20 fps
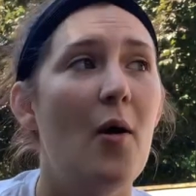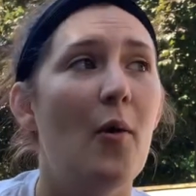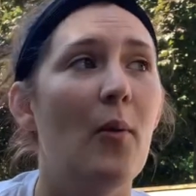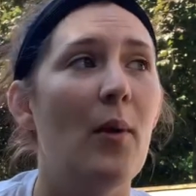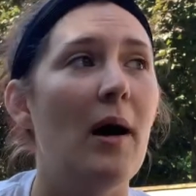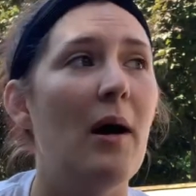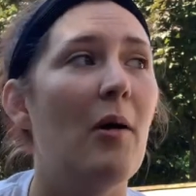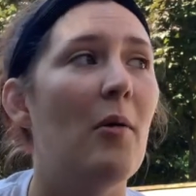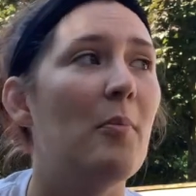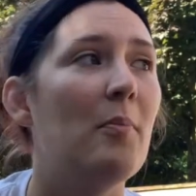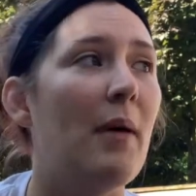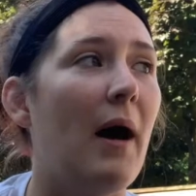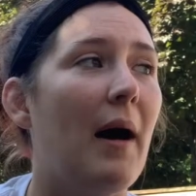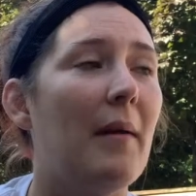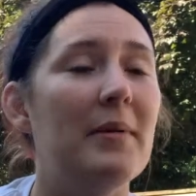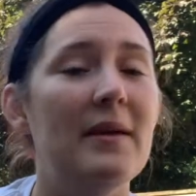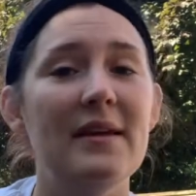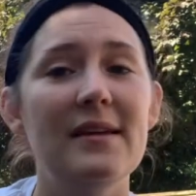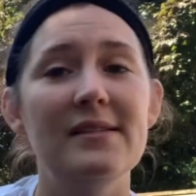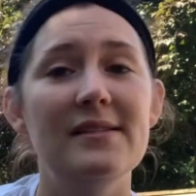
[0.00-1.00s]
Well,
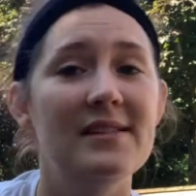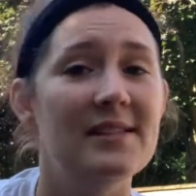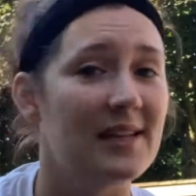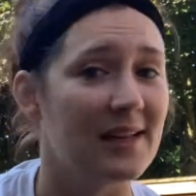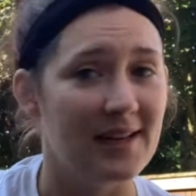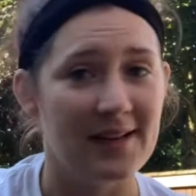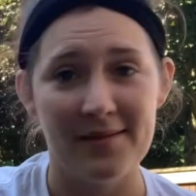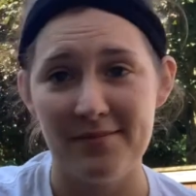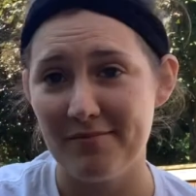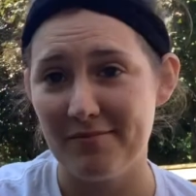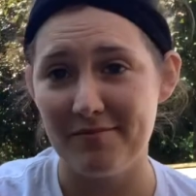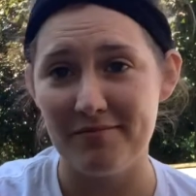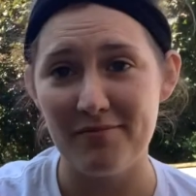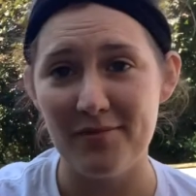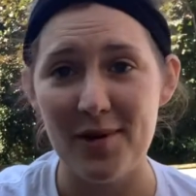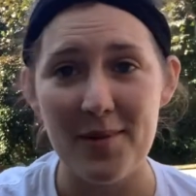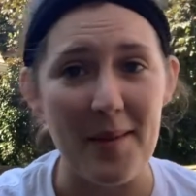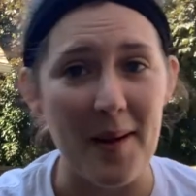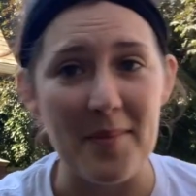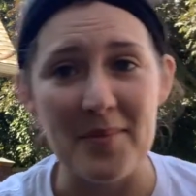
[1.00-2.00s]
Bobby didn't
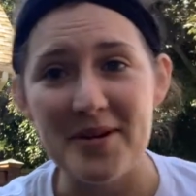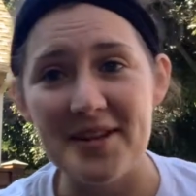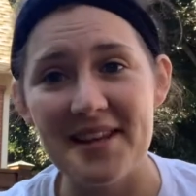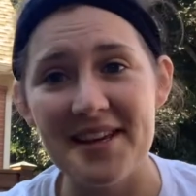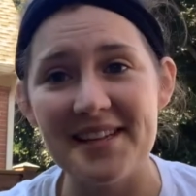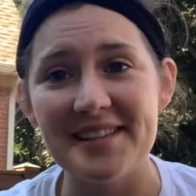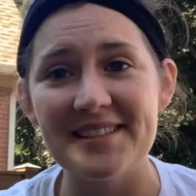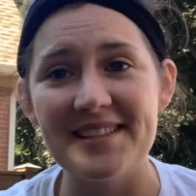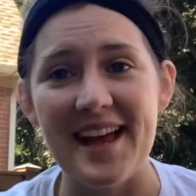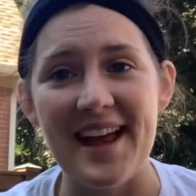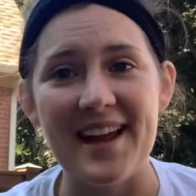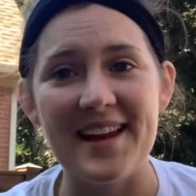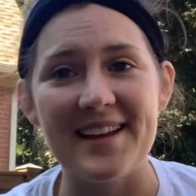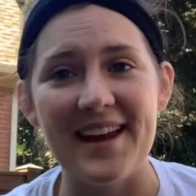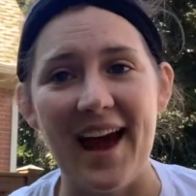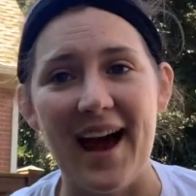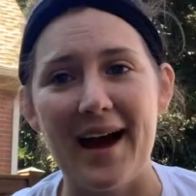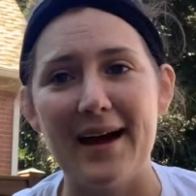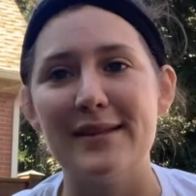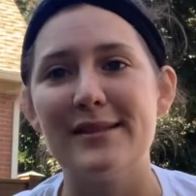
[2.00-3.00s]
remember this and
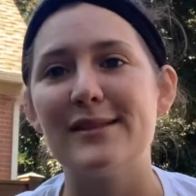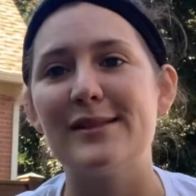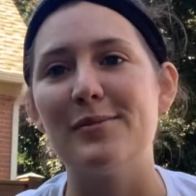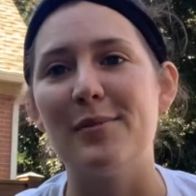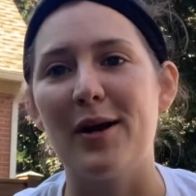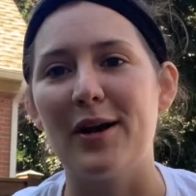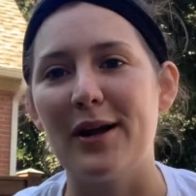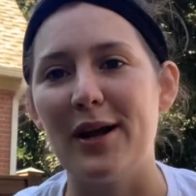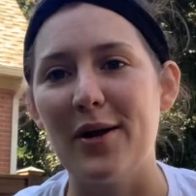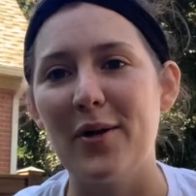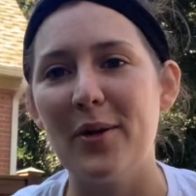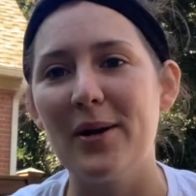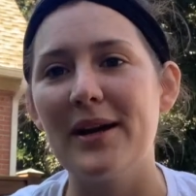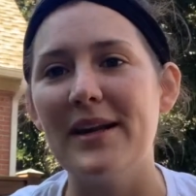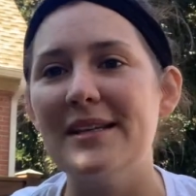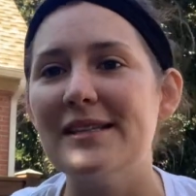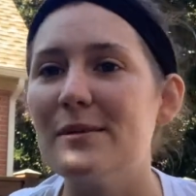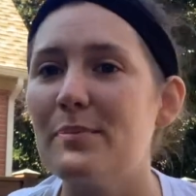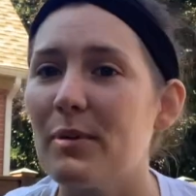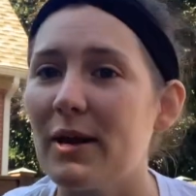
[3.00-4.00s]
asked Mark and
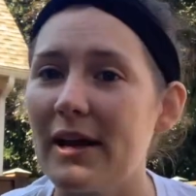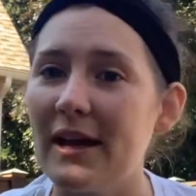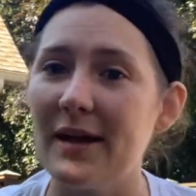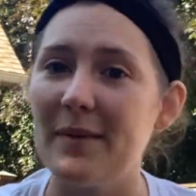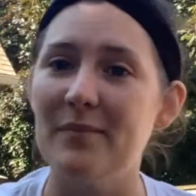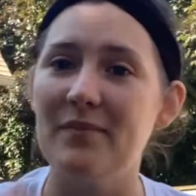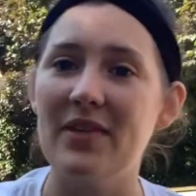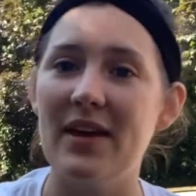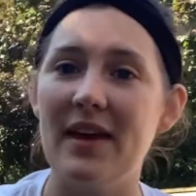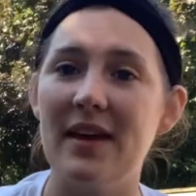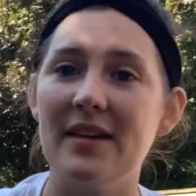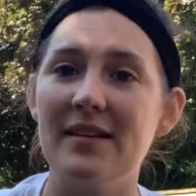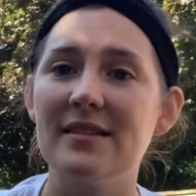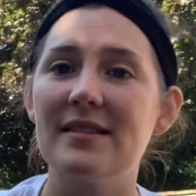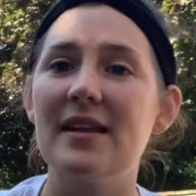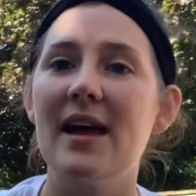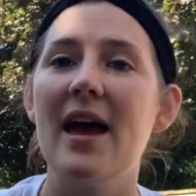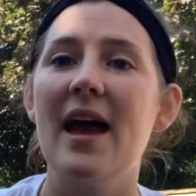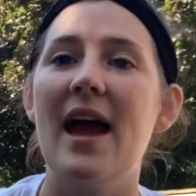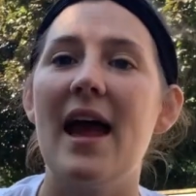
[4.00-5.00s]
Courtney to bring him things
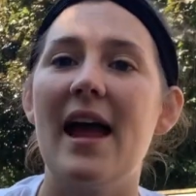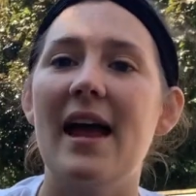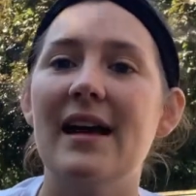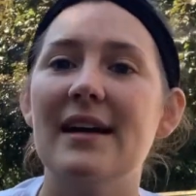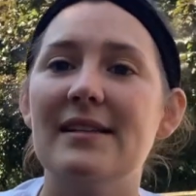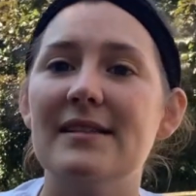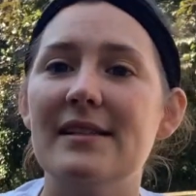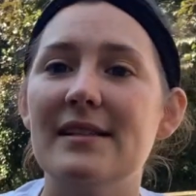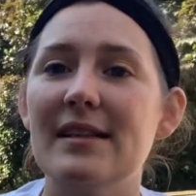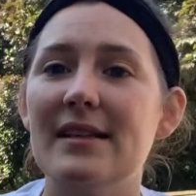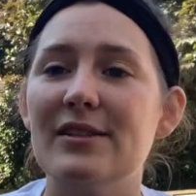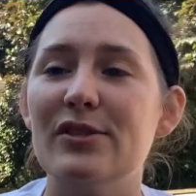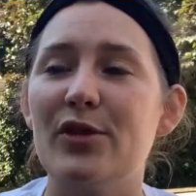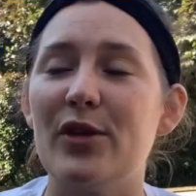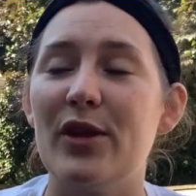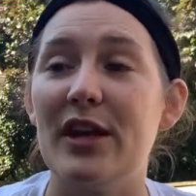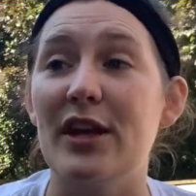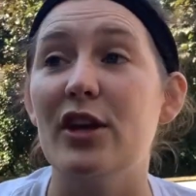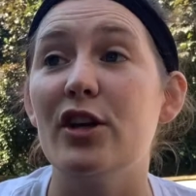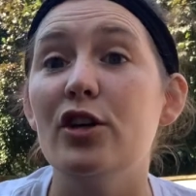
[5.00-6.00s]
and so
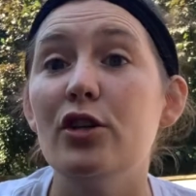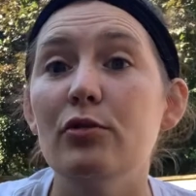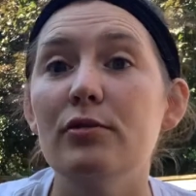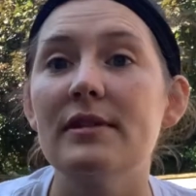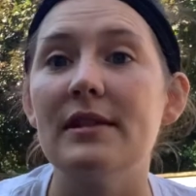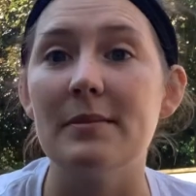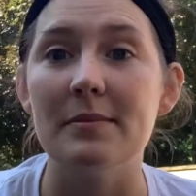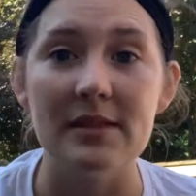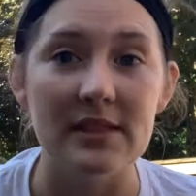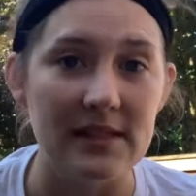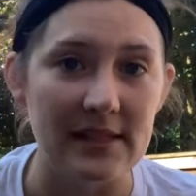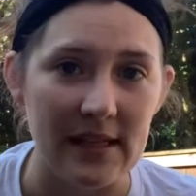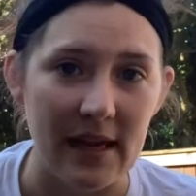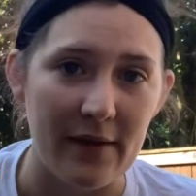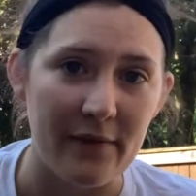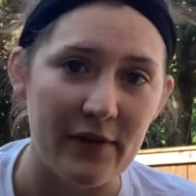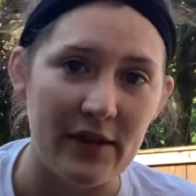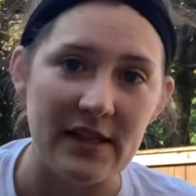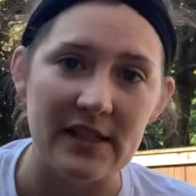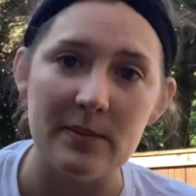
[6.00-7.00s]
that he could use them to
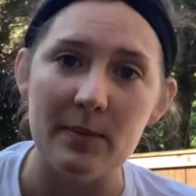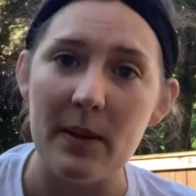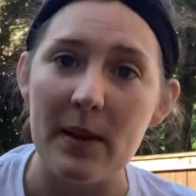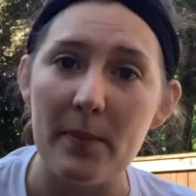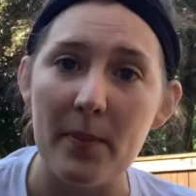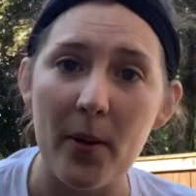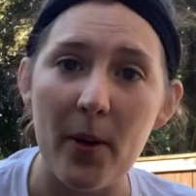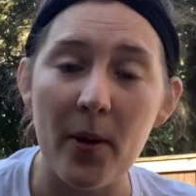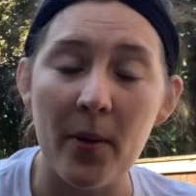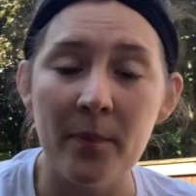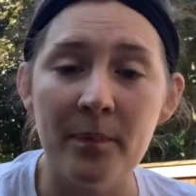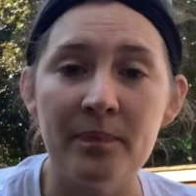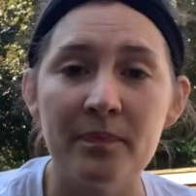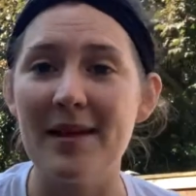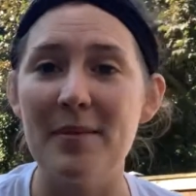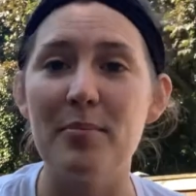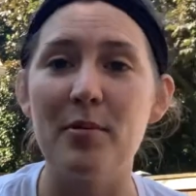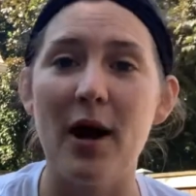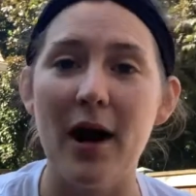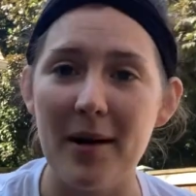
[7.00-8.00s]
save these people. They
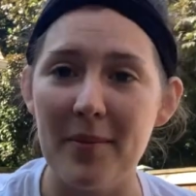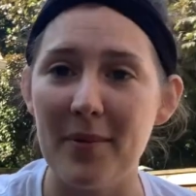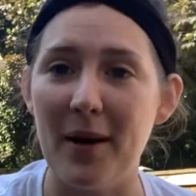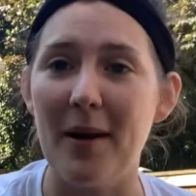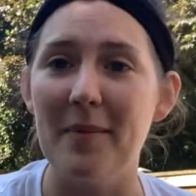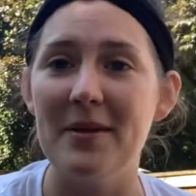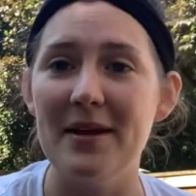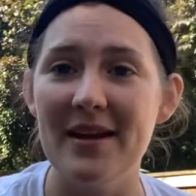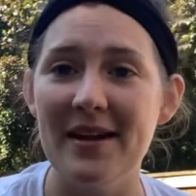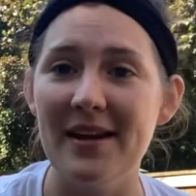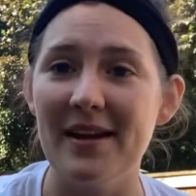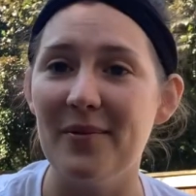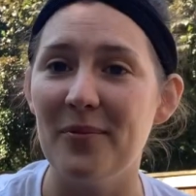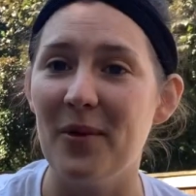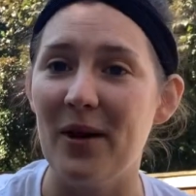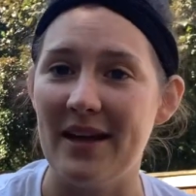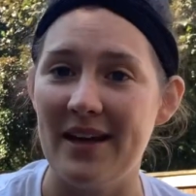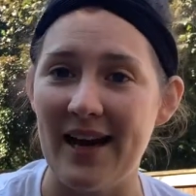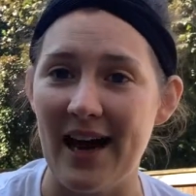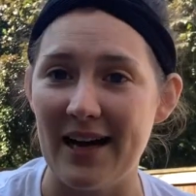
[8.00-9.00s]
brought Bobby
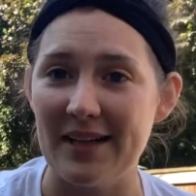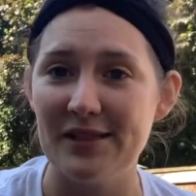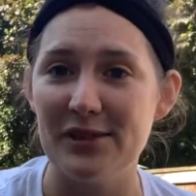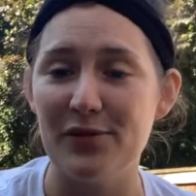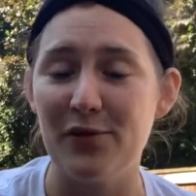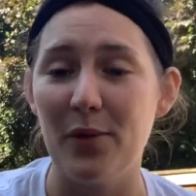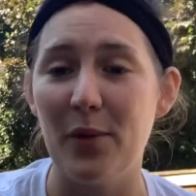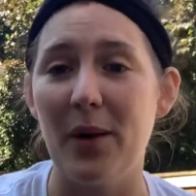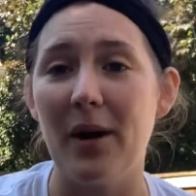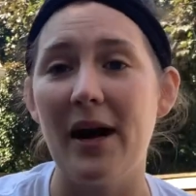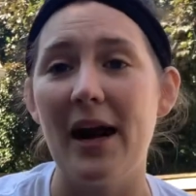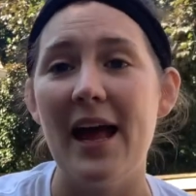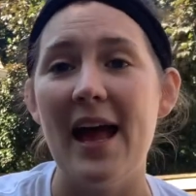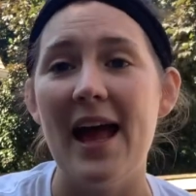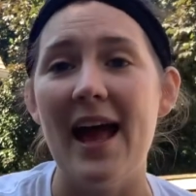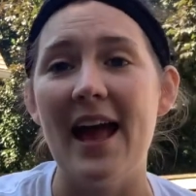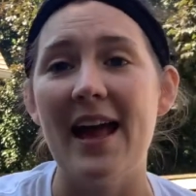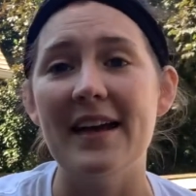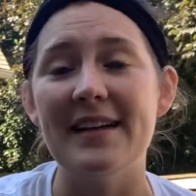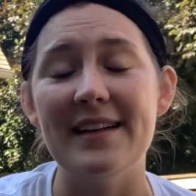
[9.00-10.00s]
what he asked for,
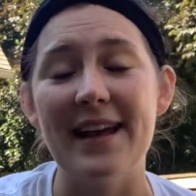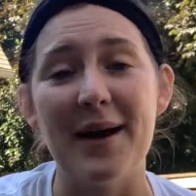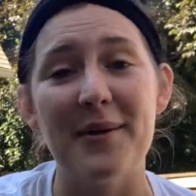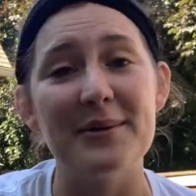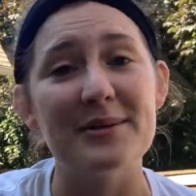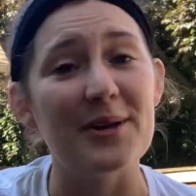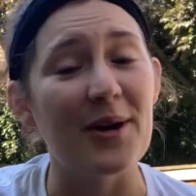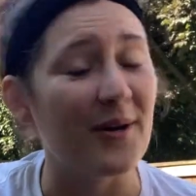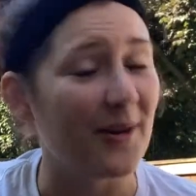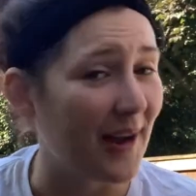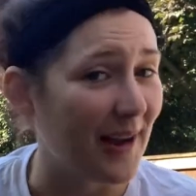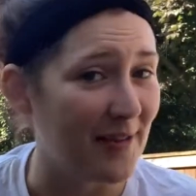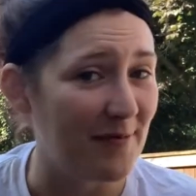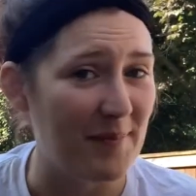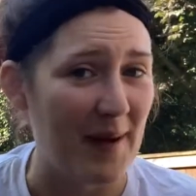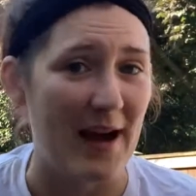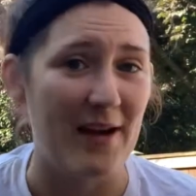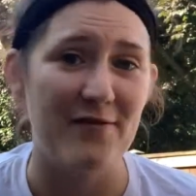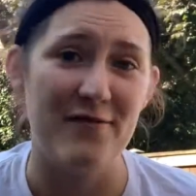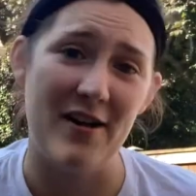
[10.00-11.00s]
and now it's all kind of
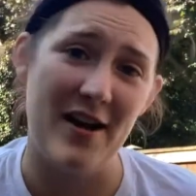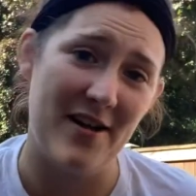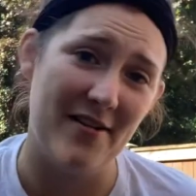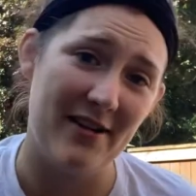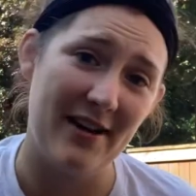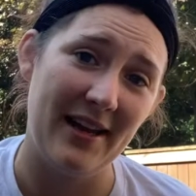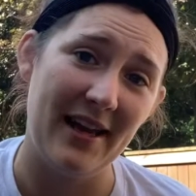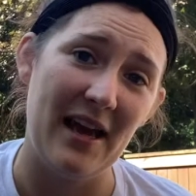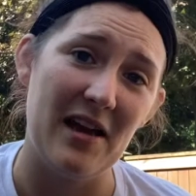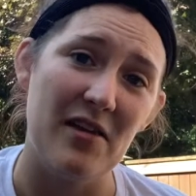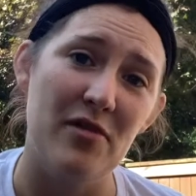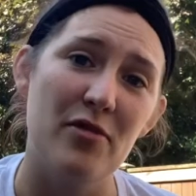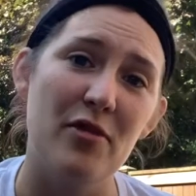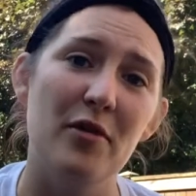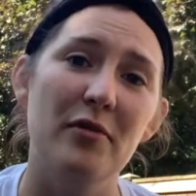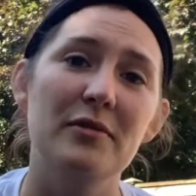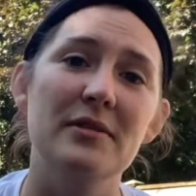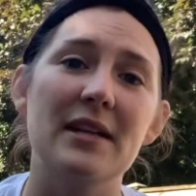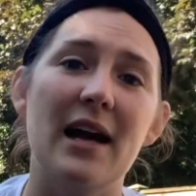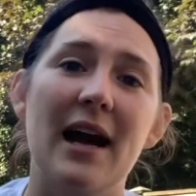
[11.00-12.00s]
backfiring, and
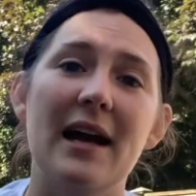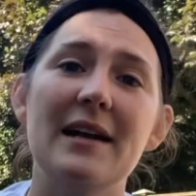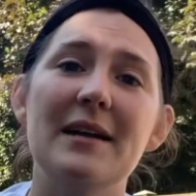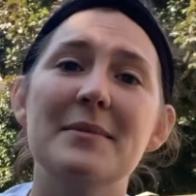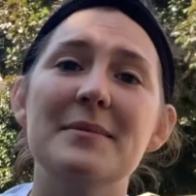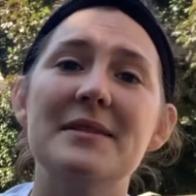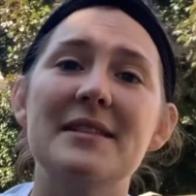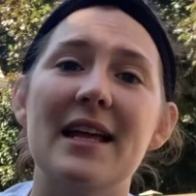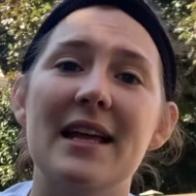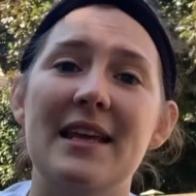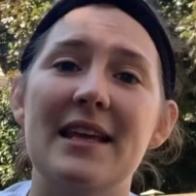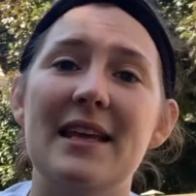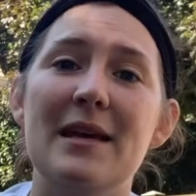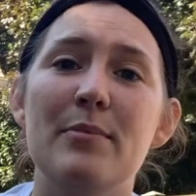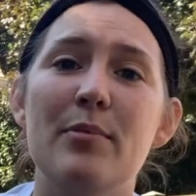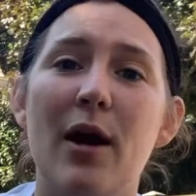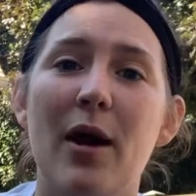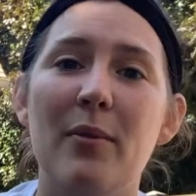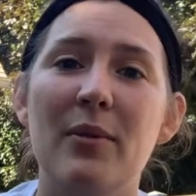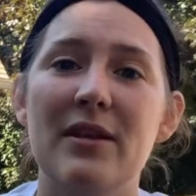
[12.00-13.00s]
those items that he
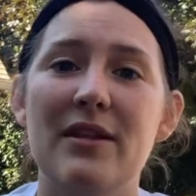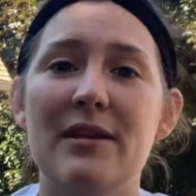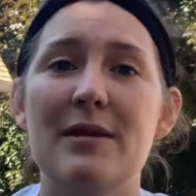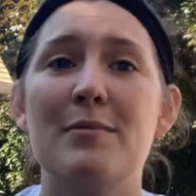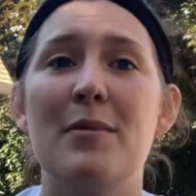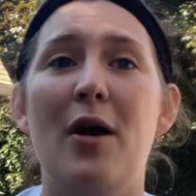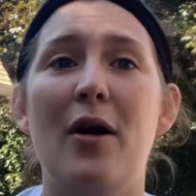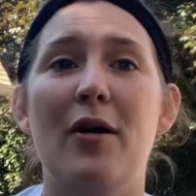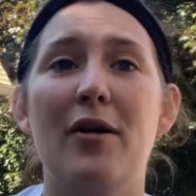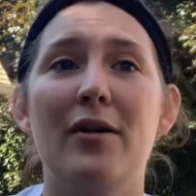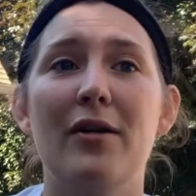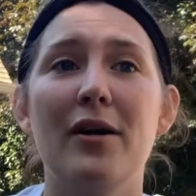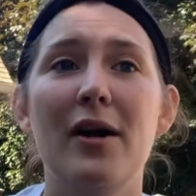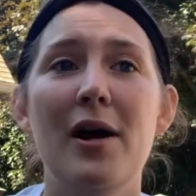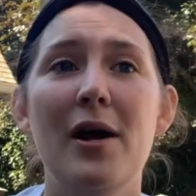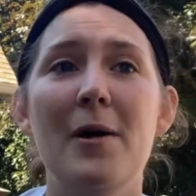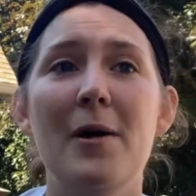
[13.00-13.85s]
brought with him are